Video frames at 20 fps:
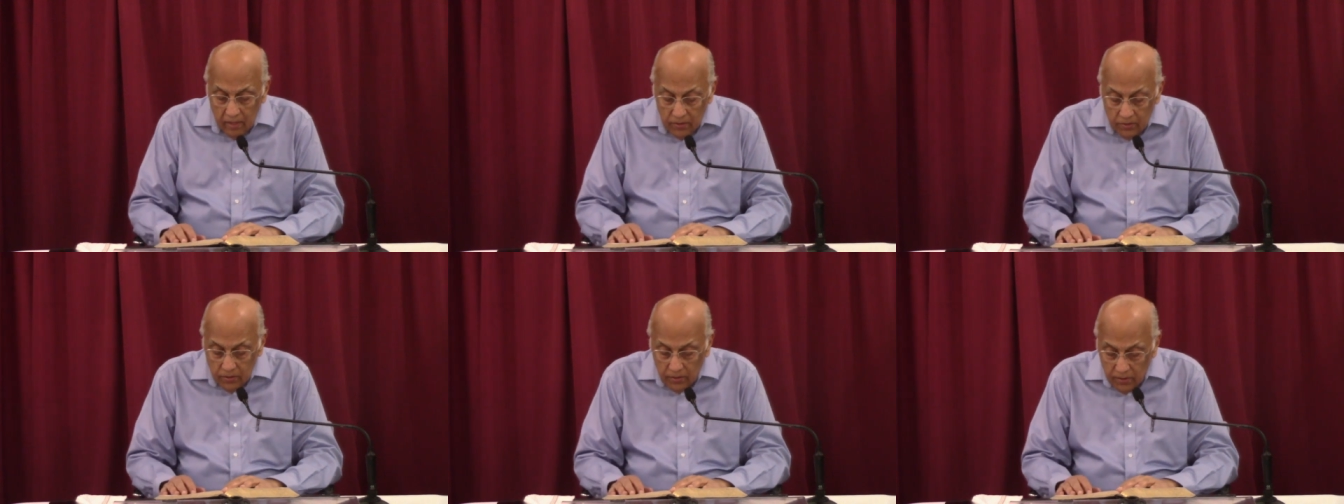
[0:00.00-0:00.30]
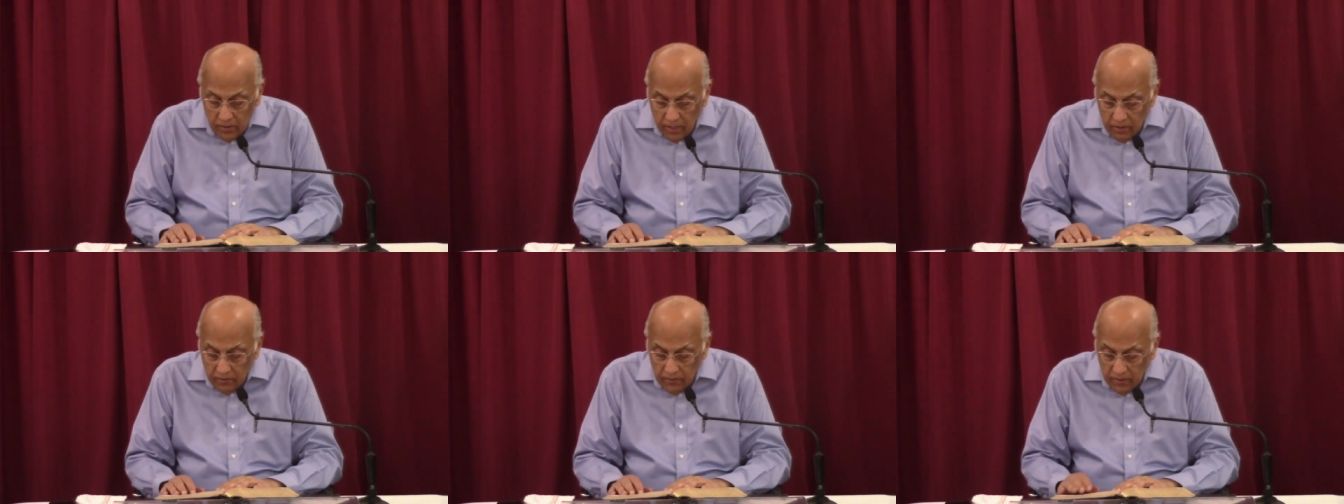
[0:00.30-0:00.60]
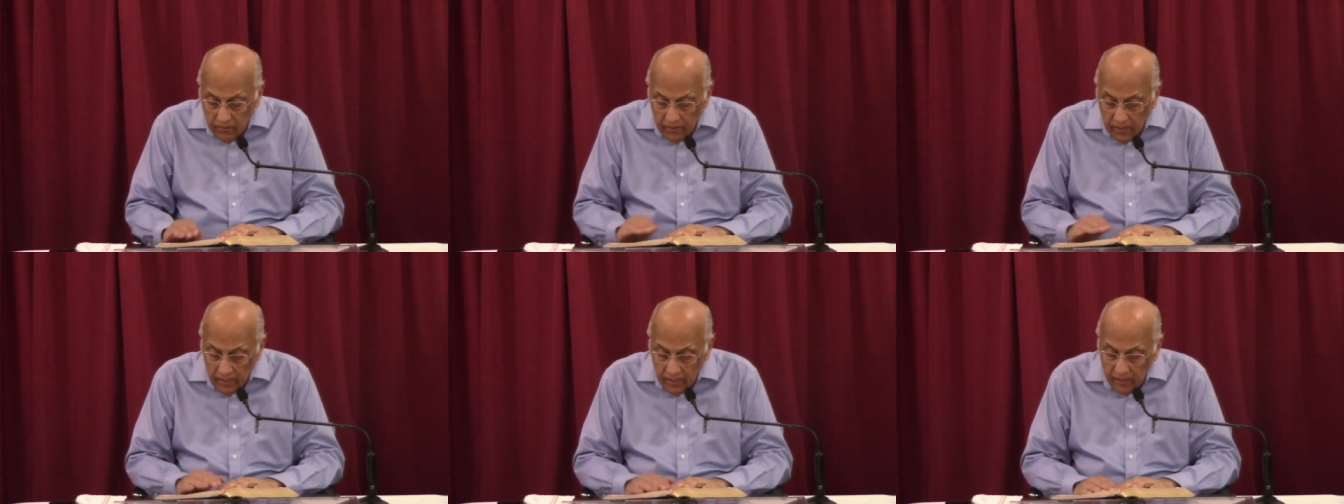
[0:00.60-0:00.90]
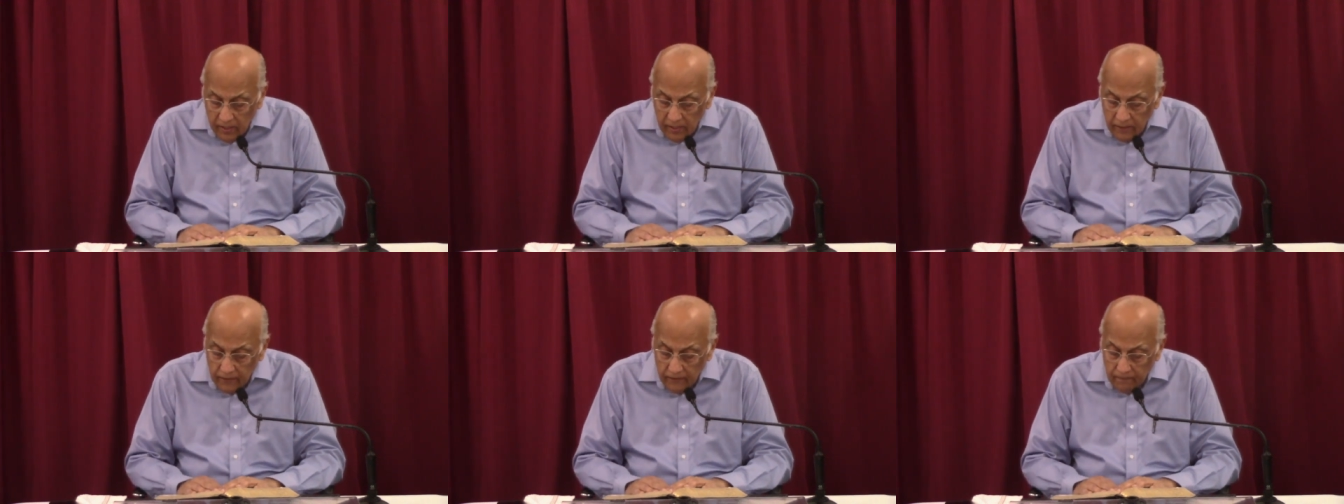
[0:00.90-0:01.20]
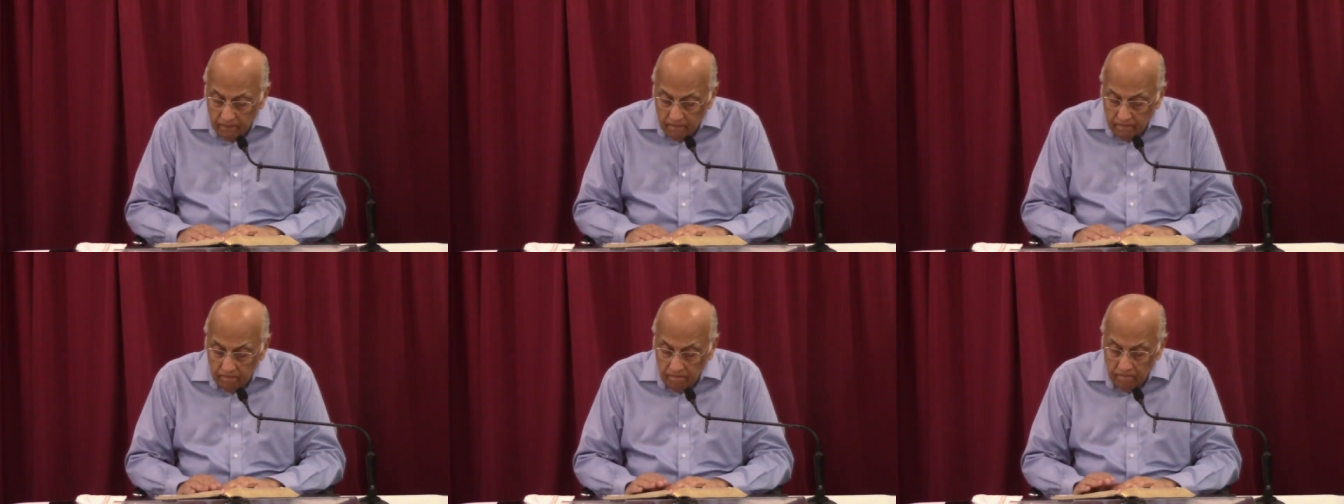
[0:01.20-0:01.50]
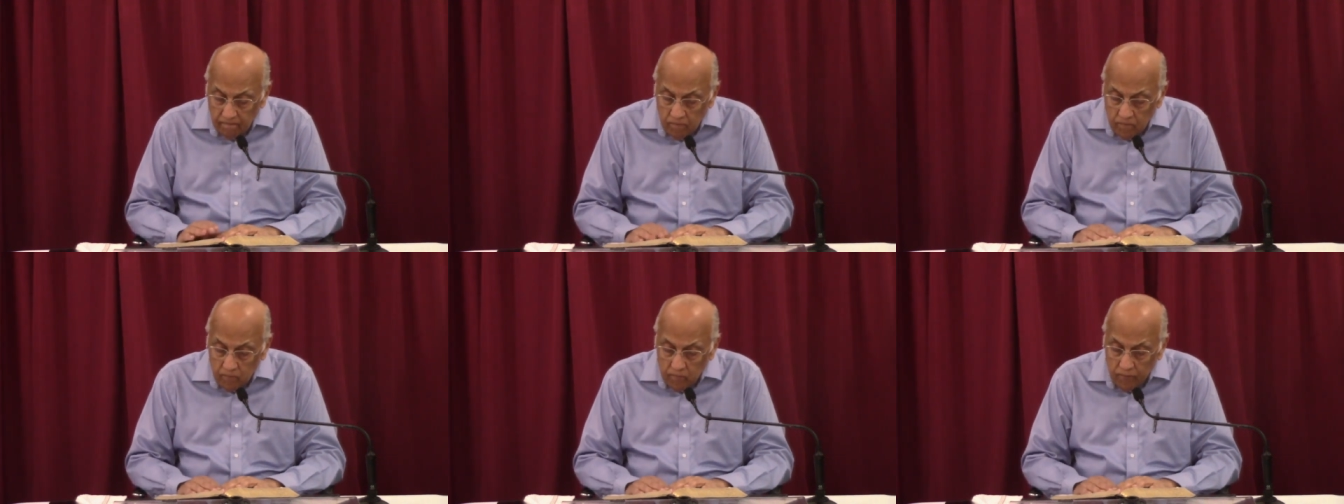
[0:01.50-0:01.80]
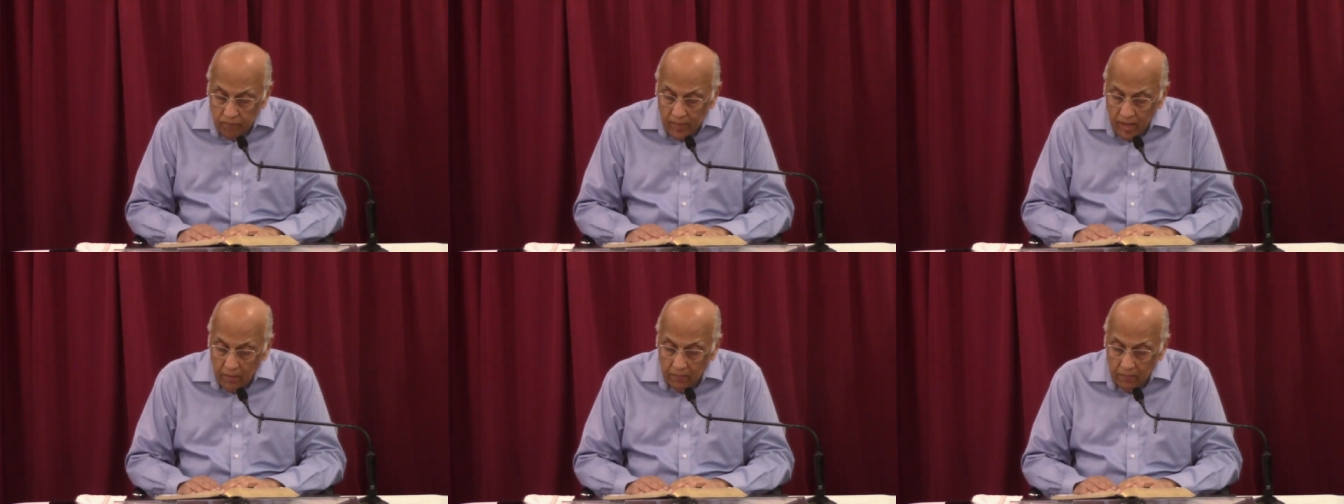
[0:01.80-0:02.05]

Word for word: So here we read in